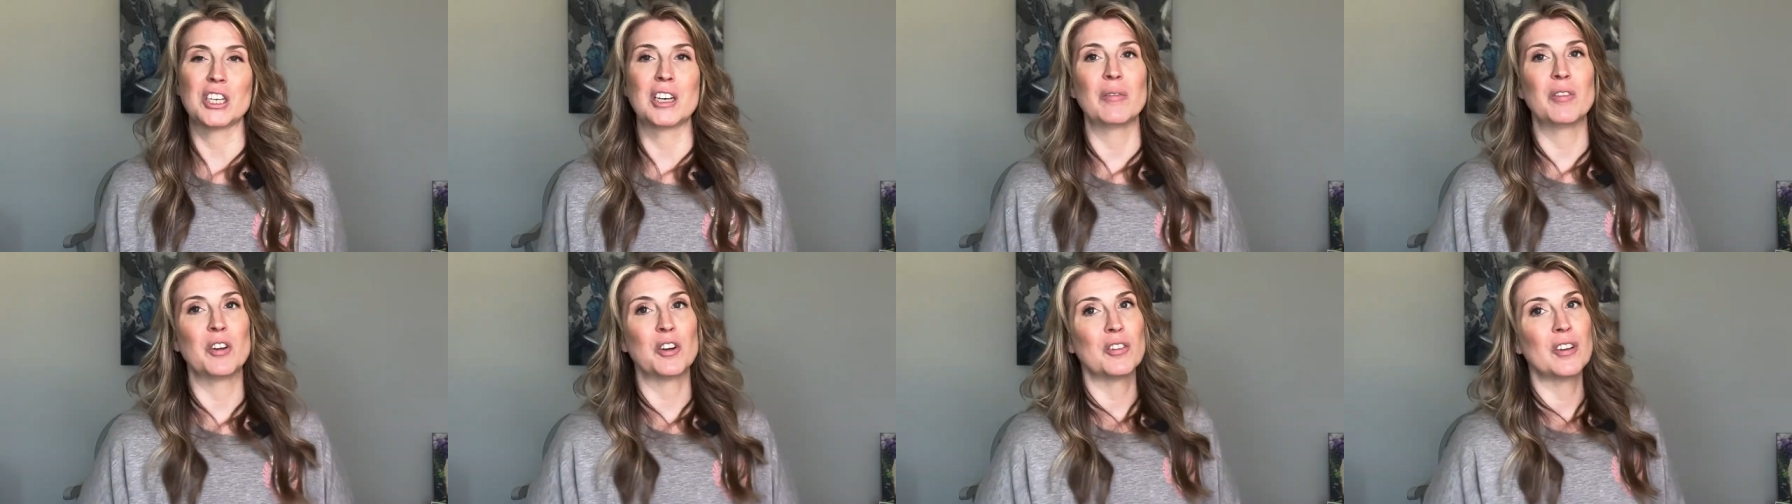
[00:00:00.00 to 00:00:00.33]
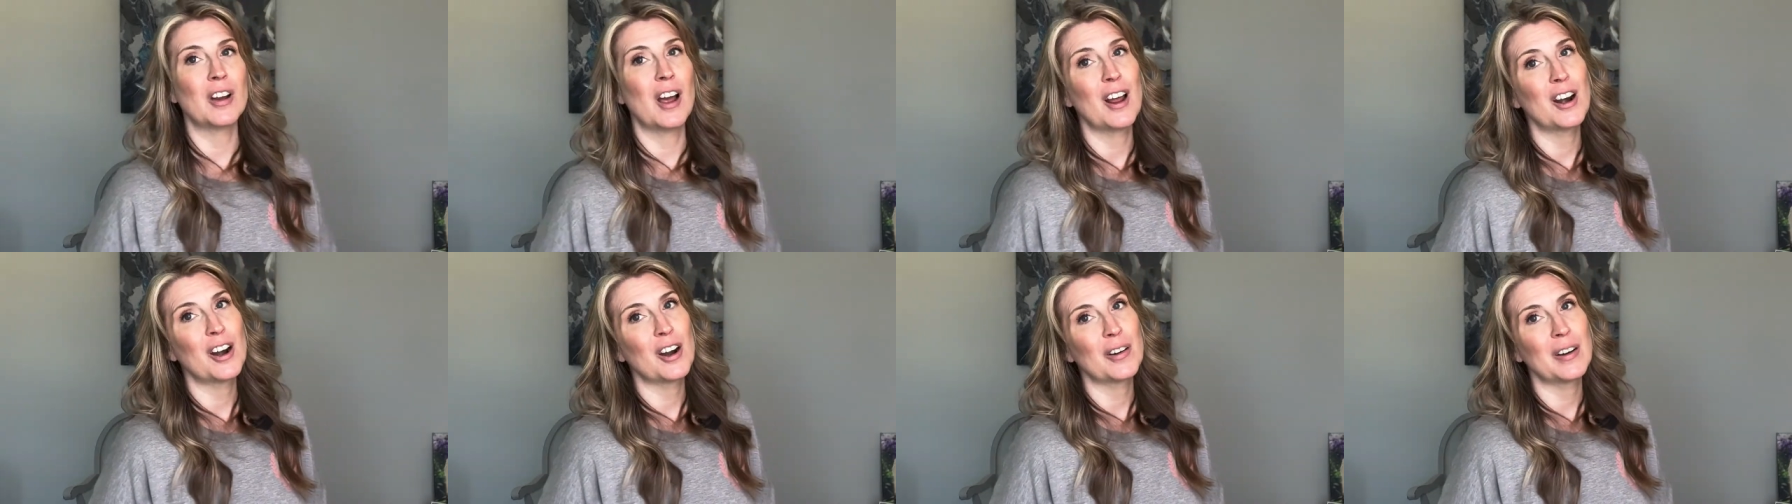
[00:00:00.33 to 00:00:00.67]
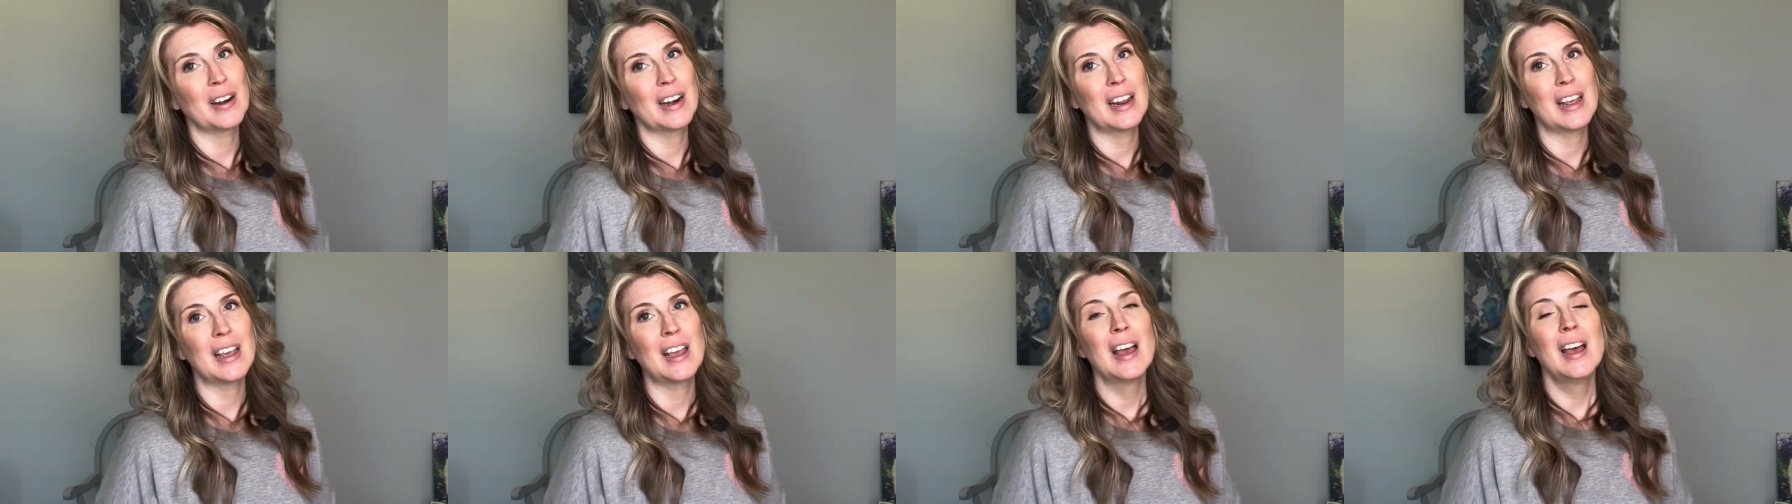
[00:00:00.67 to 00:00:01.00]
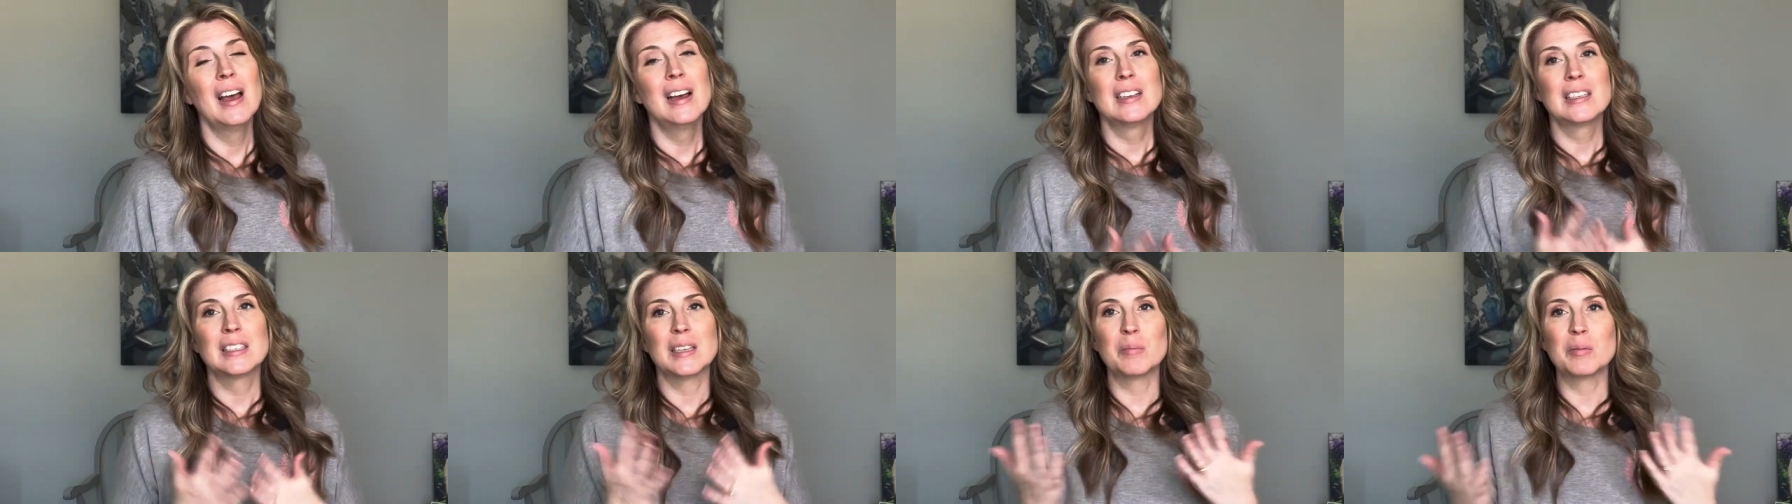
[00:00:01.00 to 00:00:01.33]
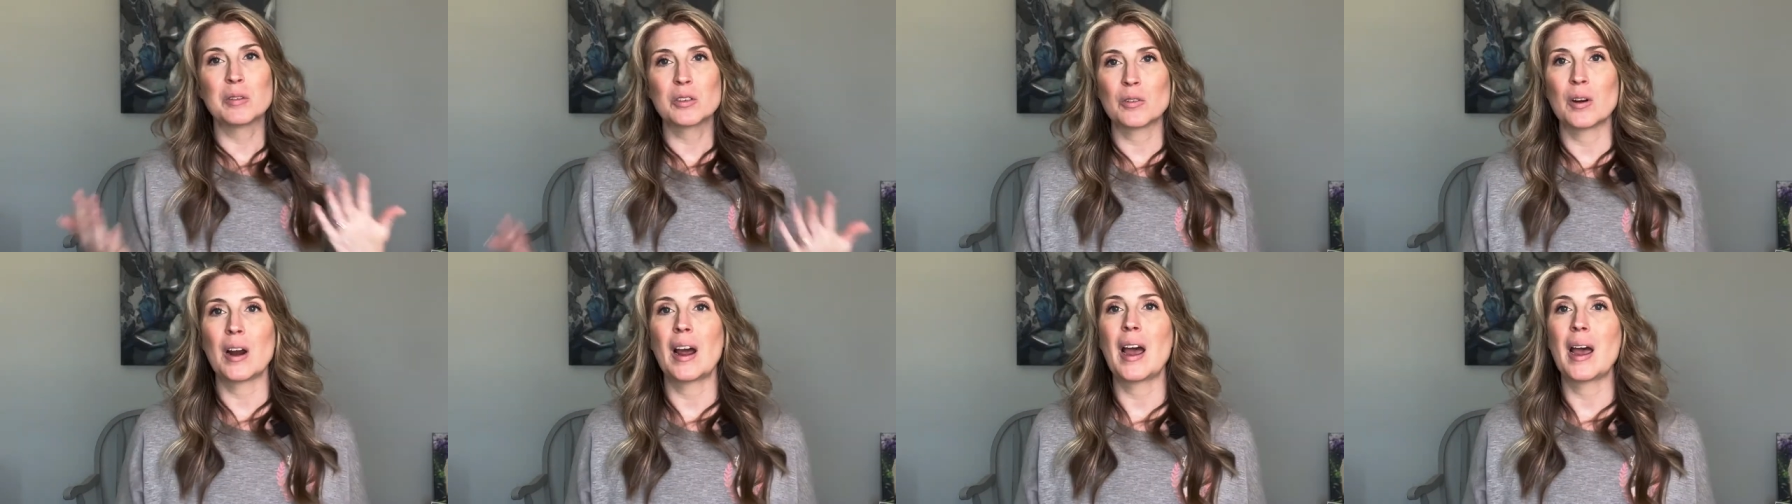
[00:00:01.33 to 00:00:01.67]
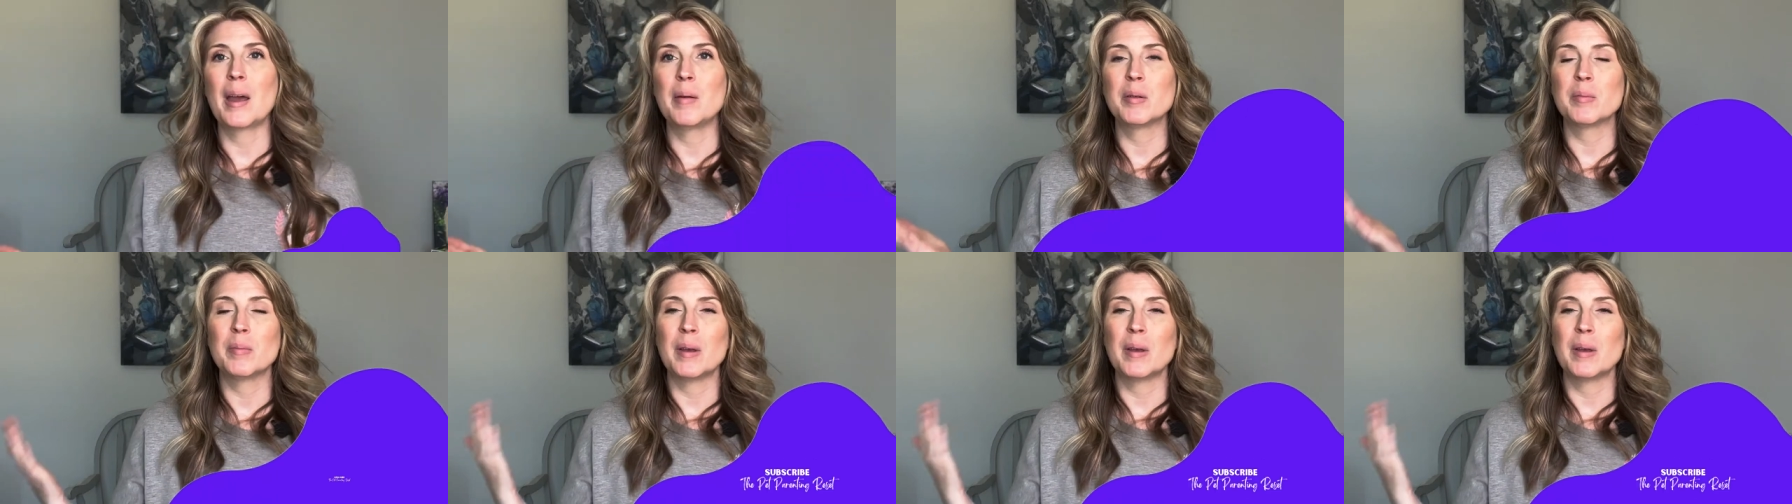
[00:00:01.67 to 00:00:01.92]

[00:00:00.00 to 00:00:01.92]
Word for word: If you're not already subscribed,